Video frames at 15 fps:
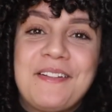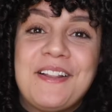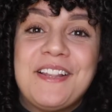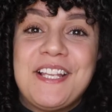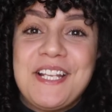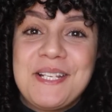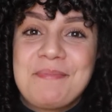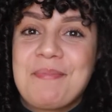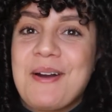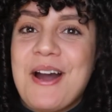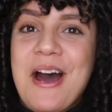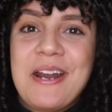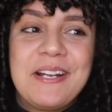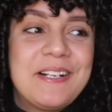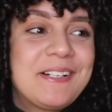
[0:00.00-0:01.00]
These
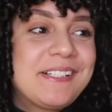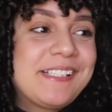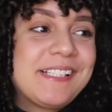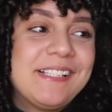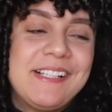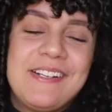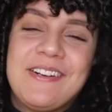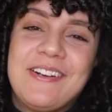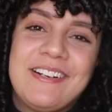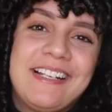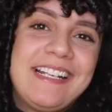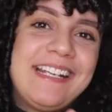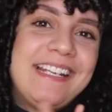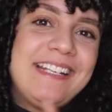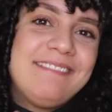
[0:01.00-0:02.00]
products
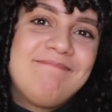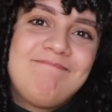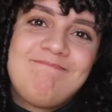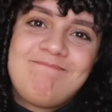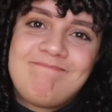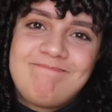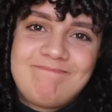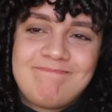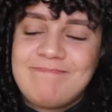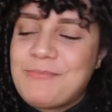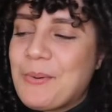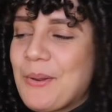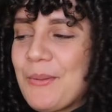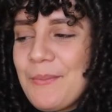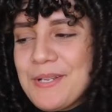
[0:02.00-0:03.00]
literally
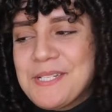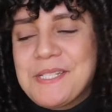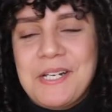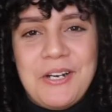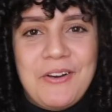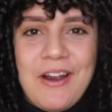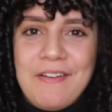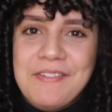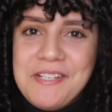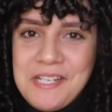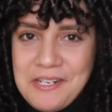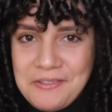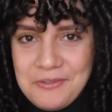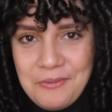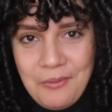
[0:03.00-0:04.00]
were the ones that I
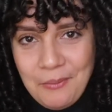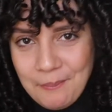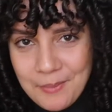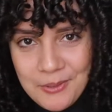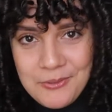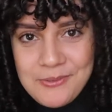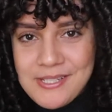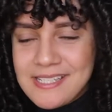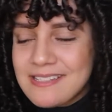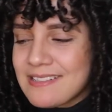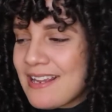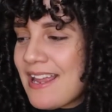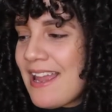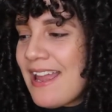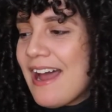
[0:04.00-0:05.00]
gravitated to the most.
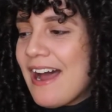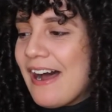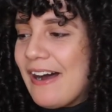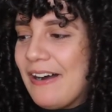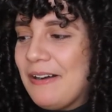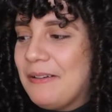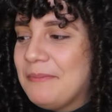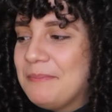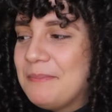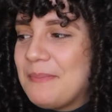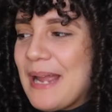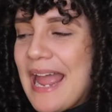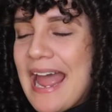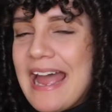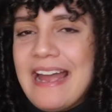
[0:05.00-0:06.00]
Um,
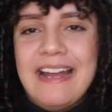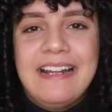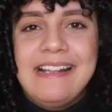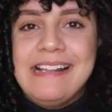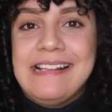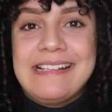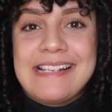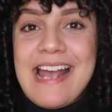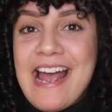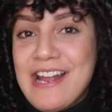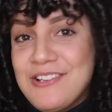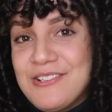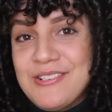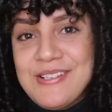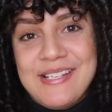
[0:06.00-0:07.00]
and I
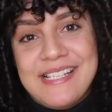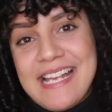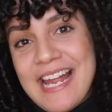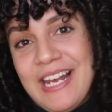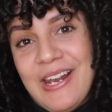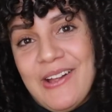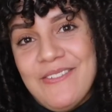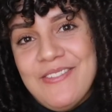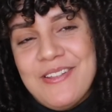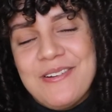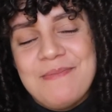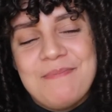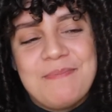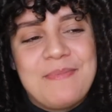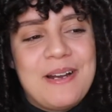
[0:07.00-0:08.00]
just, I love
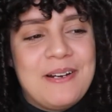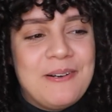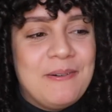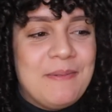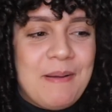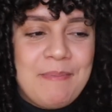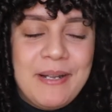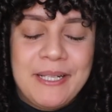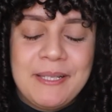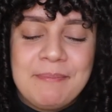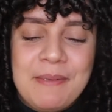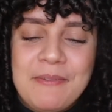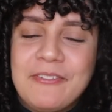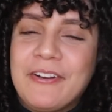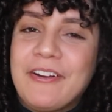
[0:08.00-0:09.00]
them. Um, I pick them
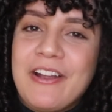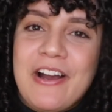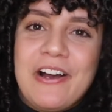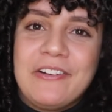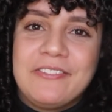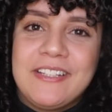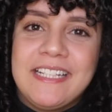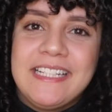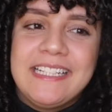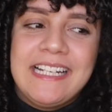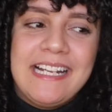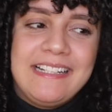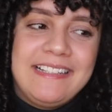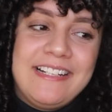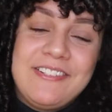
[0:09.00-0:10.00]
up very often
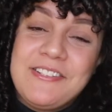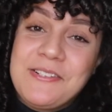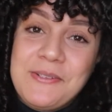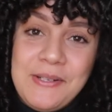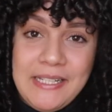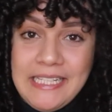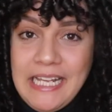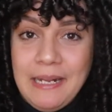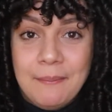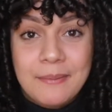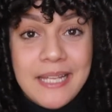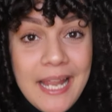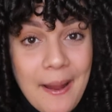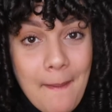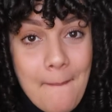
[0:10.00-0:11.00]
and they just do the damn
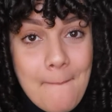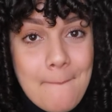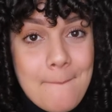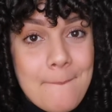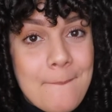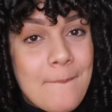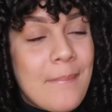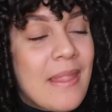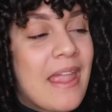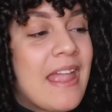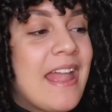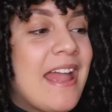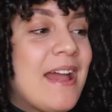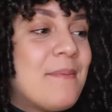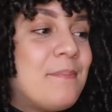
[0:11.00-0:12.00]
thing.
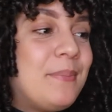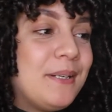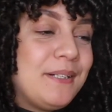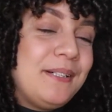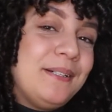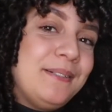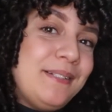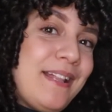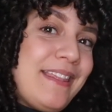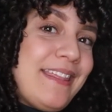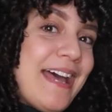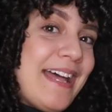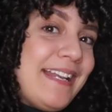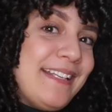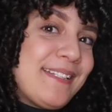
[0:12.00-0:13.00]
But
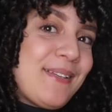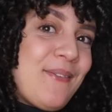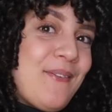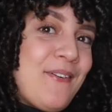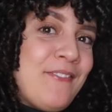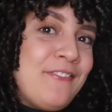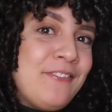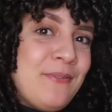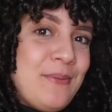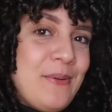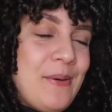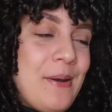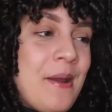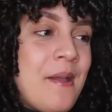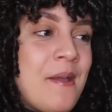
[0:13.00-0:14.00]
that is all
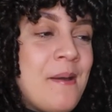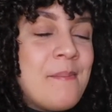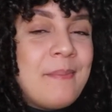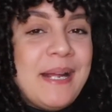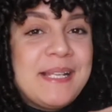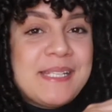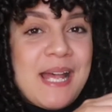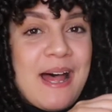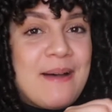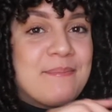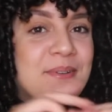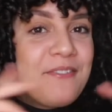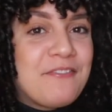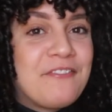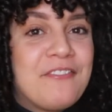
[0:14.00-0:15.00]
for my
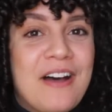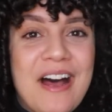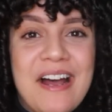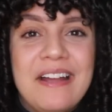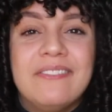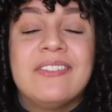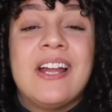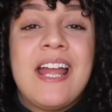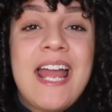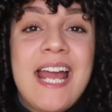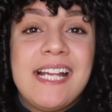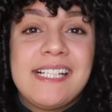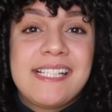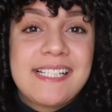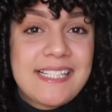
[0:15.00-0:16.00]
top five
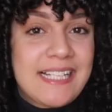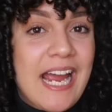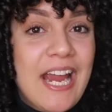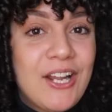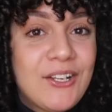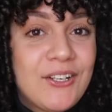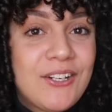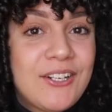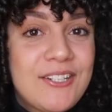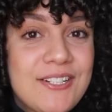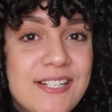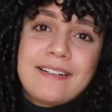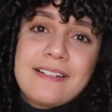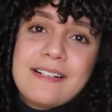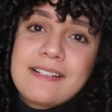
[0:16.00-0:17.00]
styler
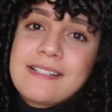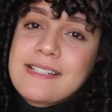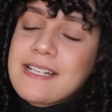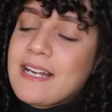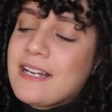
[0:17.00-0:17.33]
products.